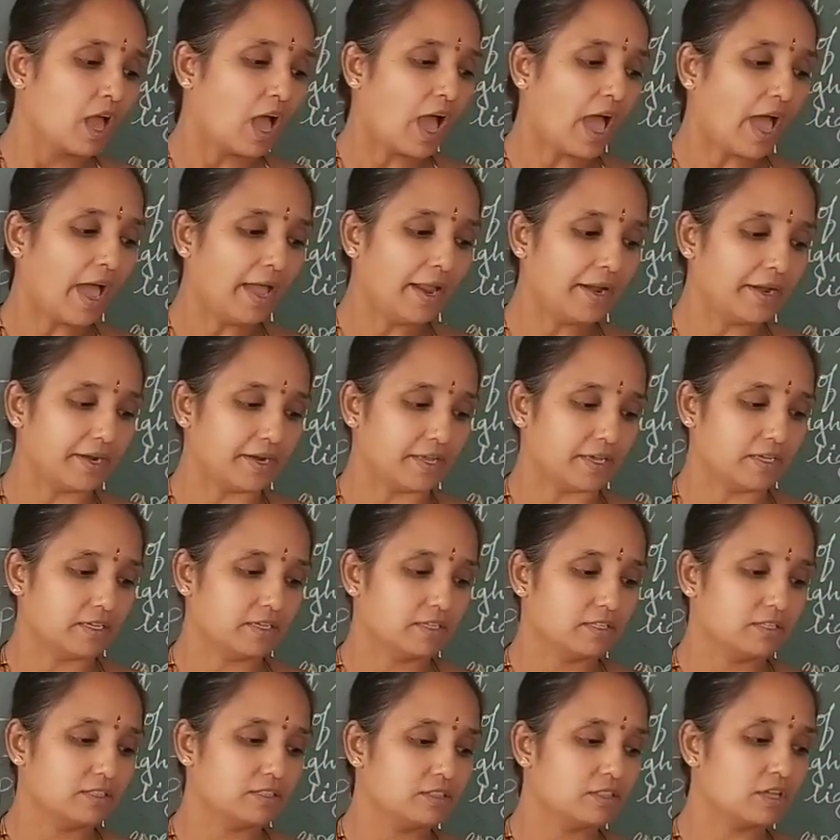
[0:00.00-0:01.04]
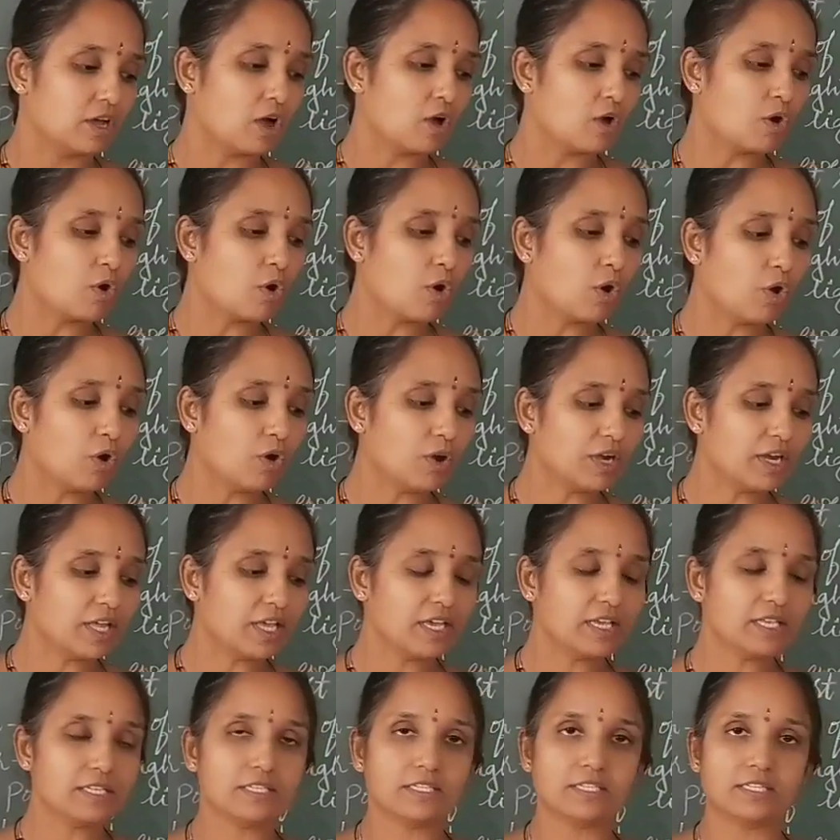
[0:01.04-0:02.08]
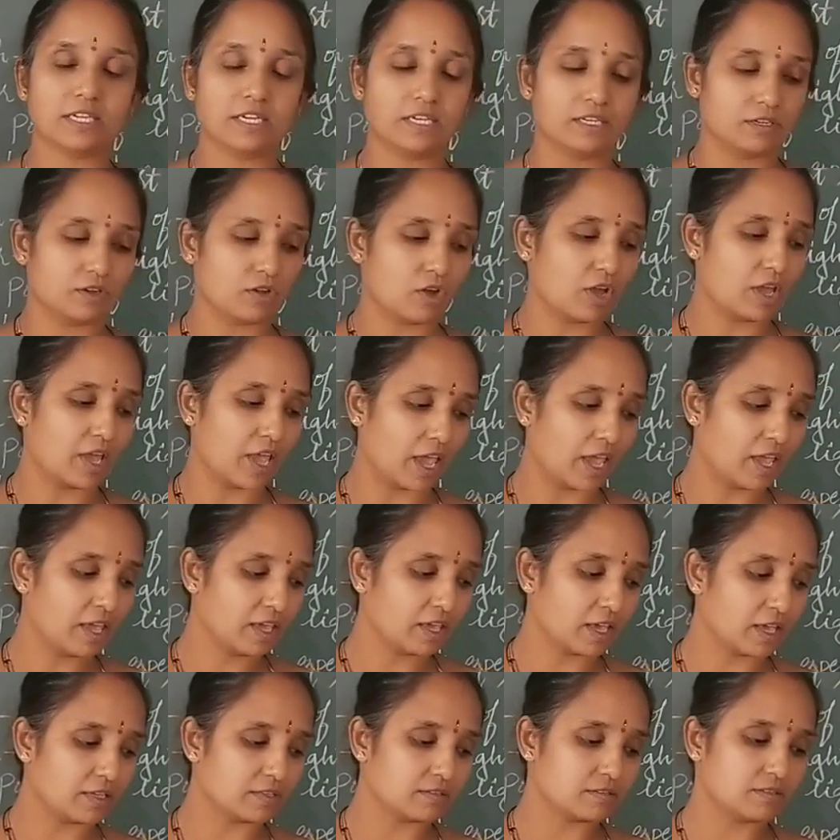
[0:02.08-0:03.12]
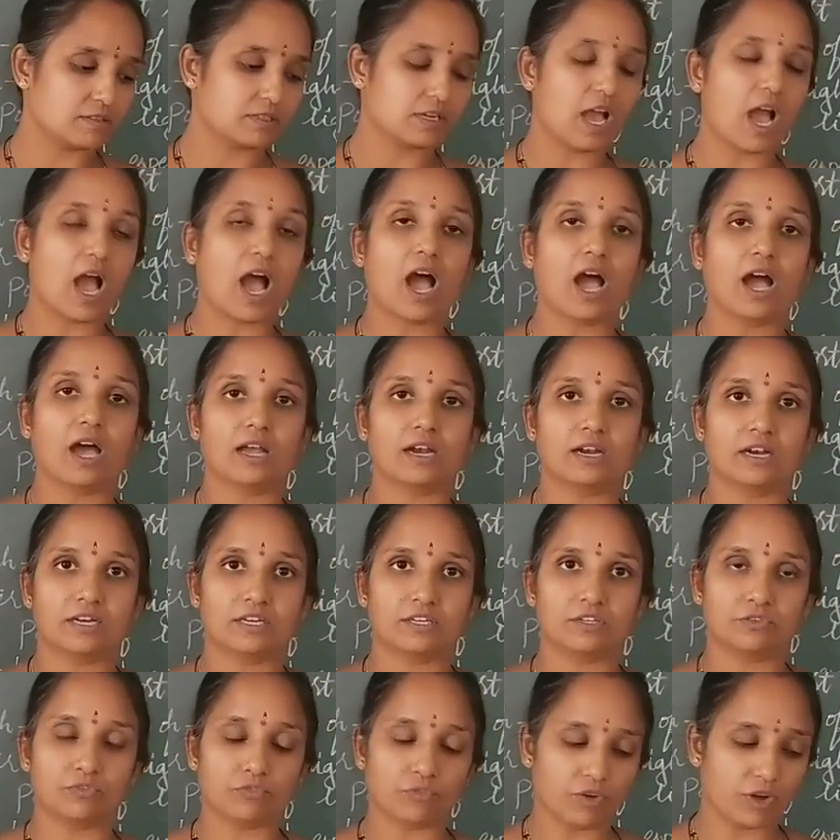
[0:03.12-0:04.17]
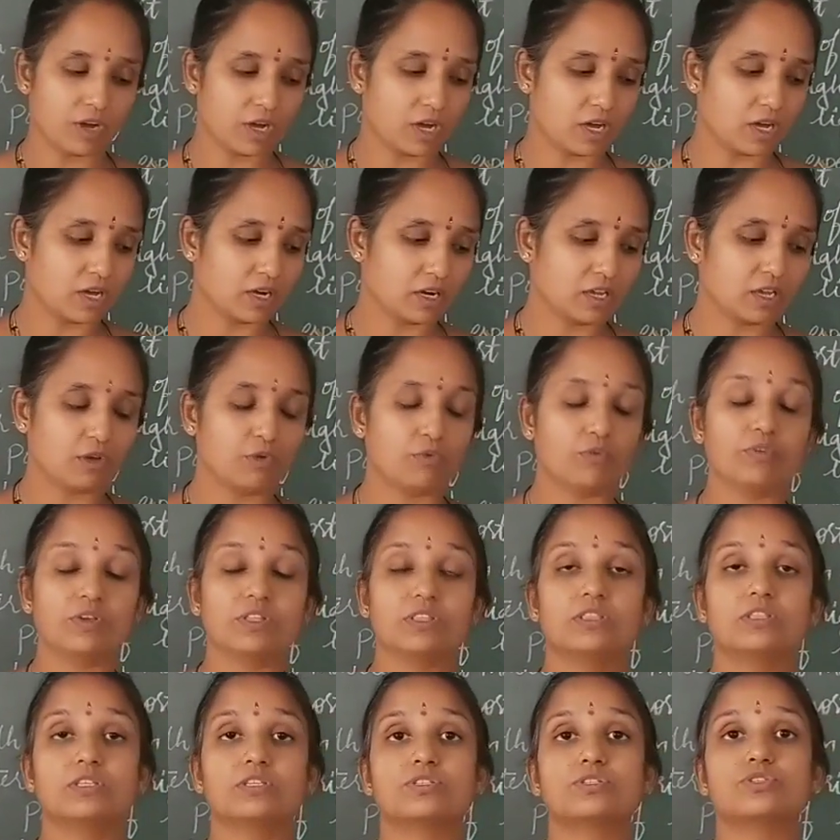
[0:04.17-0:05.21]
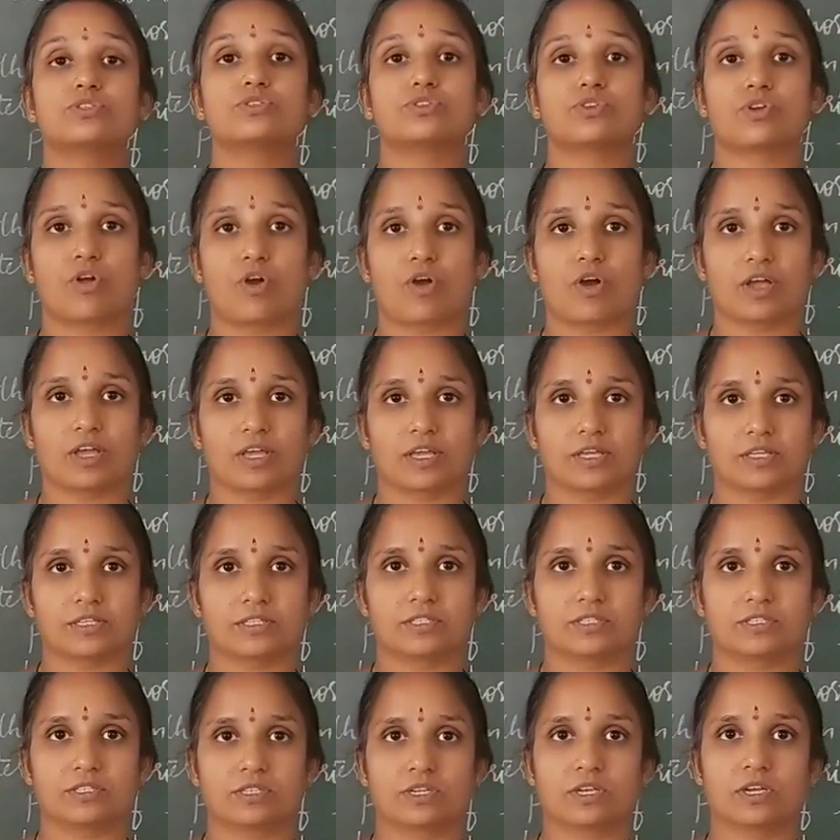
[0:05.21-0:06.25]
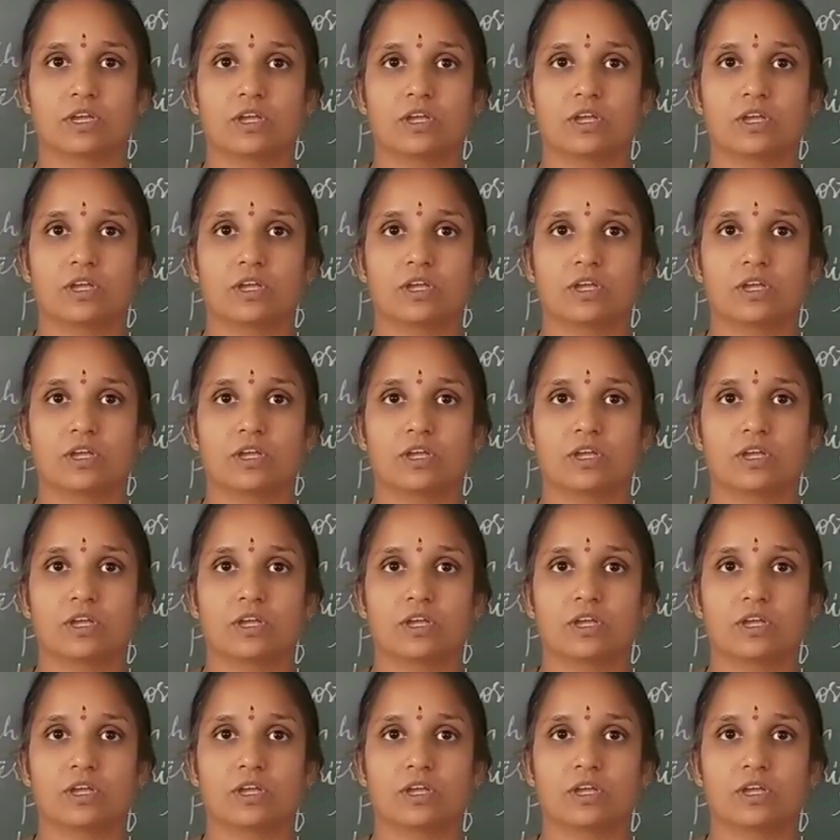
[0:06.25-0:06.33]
And the oldest and youngest are at work with the strongest.